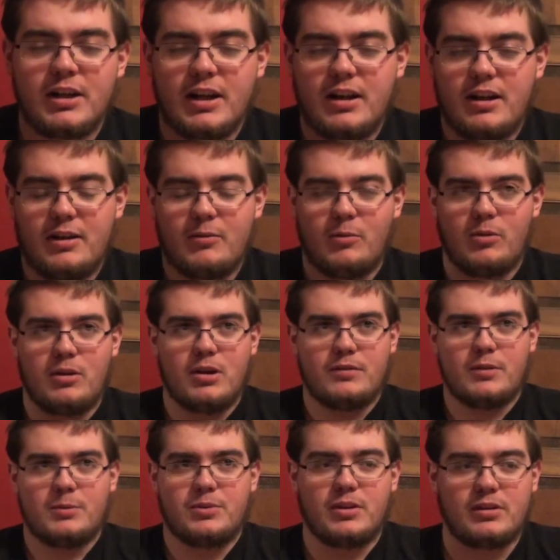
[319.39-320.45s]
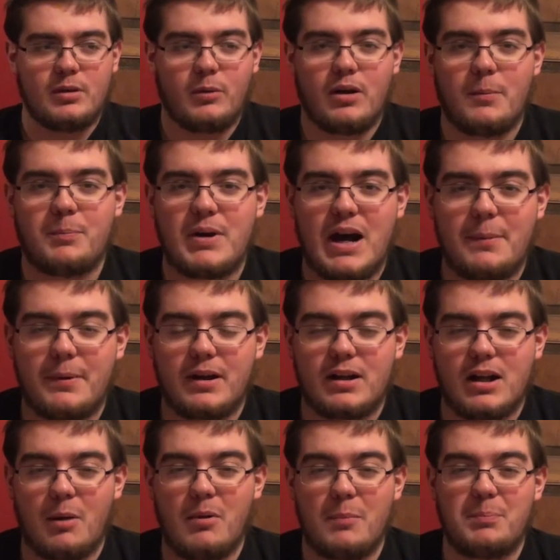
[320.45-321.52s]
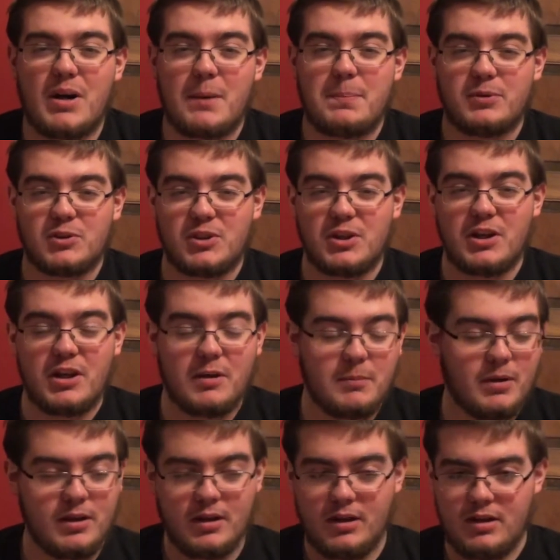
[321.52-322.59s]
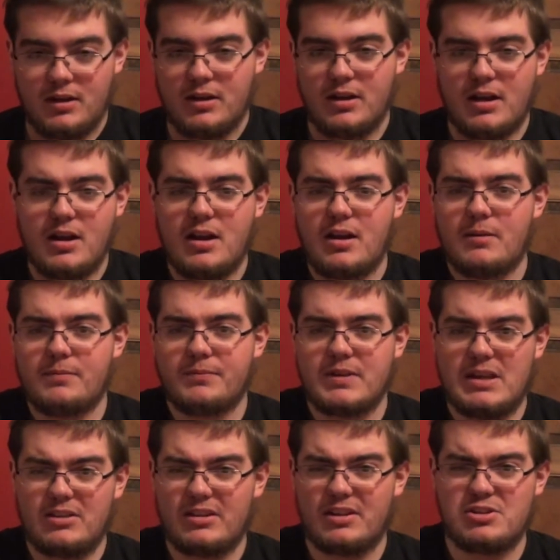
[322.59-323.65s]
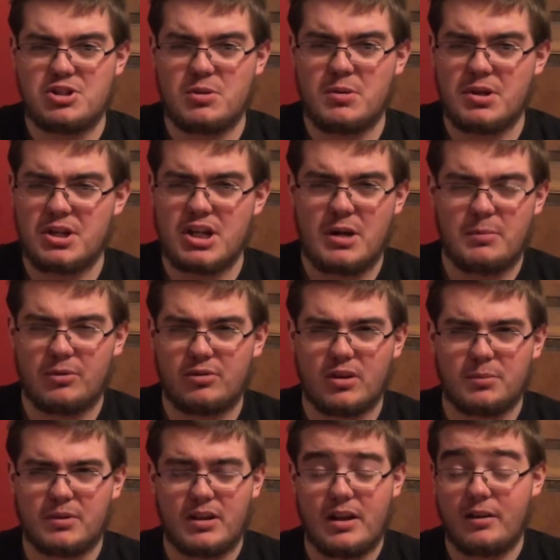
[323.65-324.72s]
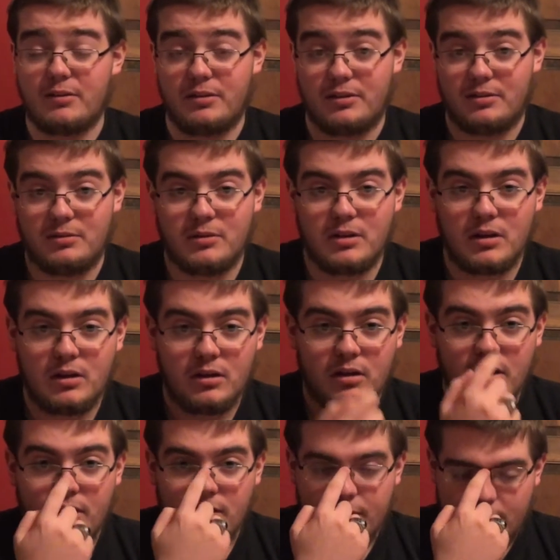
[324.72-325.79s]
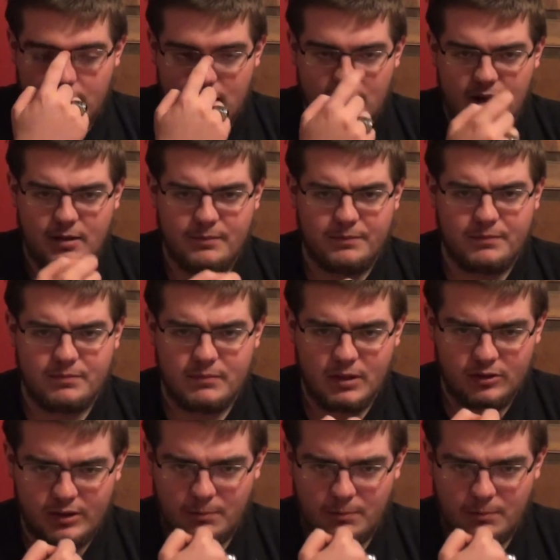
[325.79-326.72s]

and then one of them says, I want to pop his gum, and then he's like chewing gum or something, I don't know, and he's